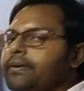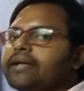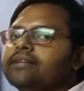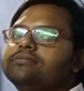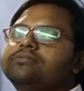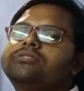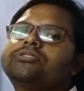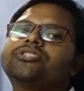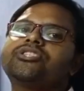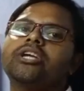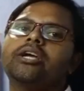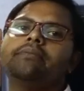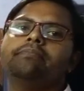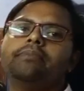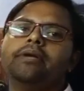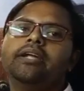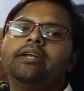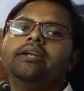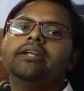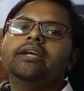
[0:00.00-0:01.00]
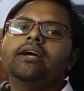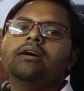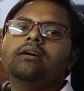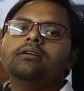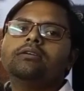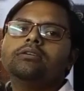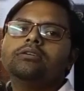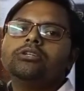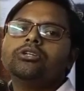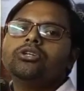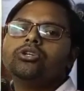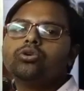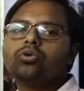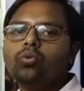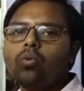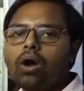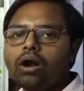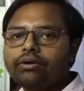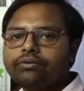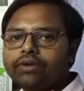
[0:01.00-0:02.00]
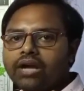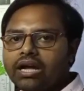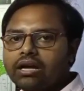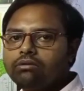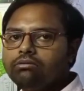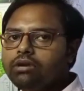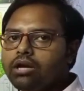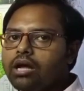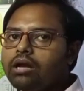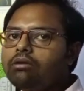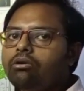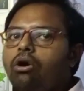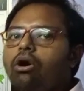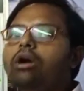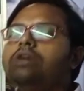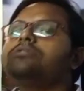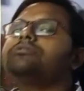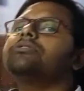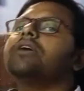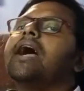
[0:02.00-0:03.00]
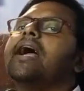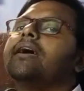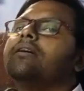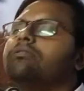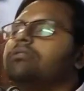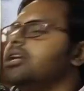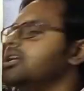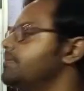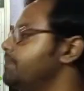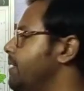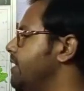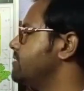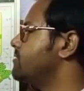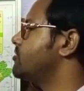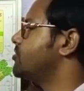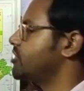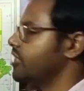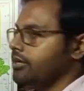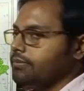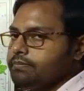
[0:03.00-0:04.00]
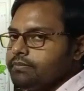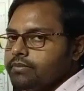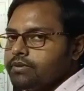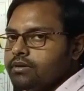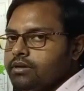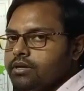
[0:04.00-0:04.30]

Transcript: based shape India, quadrangular or triangular based shape.